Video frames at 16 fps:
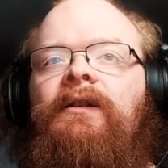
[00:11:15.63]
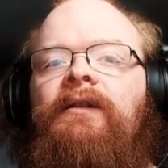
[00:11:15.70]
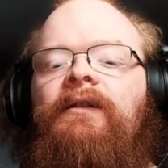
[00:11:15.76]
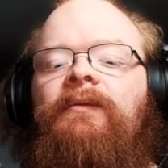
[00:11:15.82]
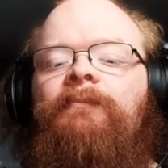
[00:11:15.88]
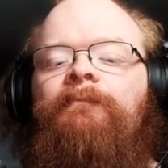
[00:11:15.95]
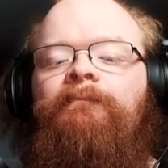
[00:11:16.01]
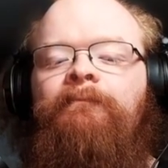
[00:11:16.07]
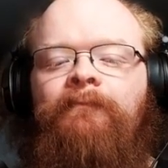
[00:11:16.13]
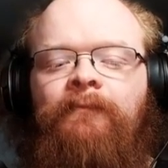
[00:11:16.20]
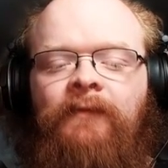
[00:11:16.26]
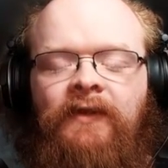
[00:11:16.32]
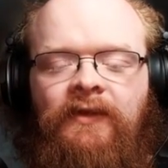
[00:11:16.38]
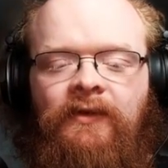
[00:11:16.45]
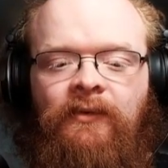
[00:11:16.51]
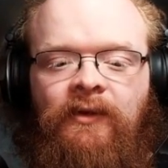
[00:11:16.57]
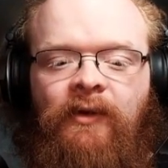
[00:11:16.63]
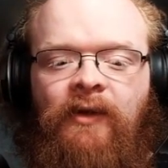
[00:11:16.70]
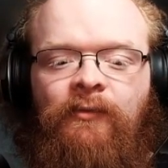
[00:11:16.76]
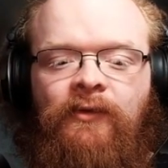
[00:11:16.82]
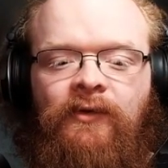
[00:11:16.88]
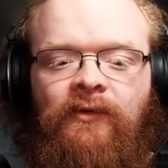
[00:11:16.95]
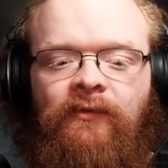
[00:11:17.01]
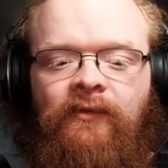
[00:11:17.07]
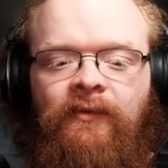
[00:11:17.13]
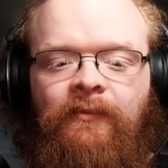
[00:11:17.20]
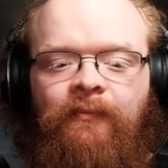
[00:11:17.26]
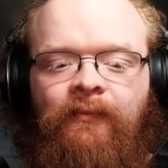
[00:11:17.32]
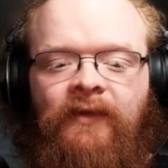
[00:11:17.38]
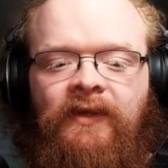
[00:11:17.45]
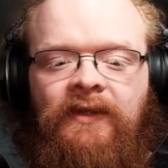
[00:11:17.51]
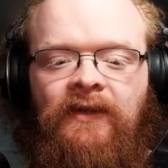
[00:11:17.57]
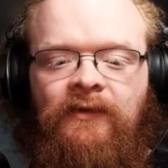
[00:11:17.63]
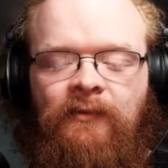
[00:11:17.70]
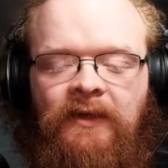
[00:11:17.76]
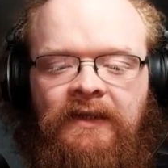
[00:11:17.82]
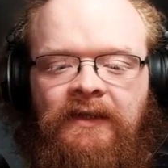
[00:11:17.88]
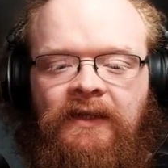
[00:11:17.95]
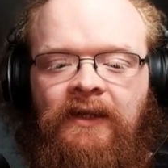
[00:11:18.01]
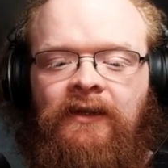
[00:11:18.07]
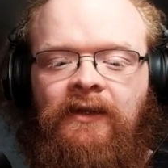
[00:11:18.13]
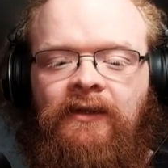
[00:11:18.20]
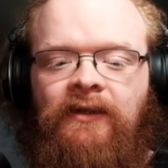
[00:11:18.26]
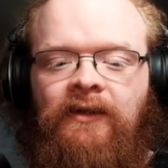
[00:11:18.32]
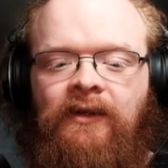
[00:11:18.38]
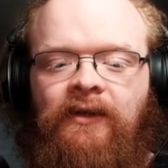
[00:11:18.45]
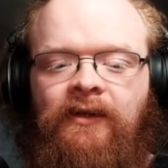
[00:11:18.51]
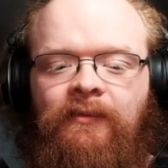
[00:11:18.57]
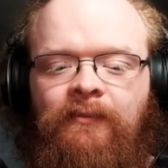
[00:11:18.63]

This is a really bad move. This gives me Tygem here,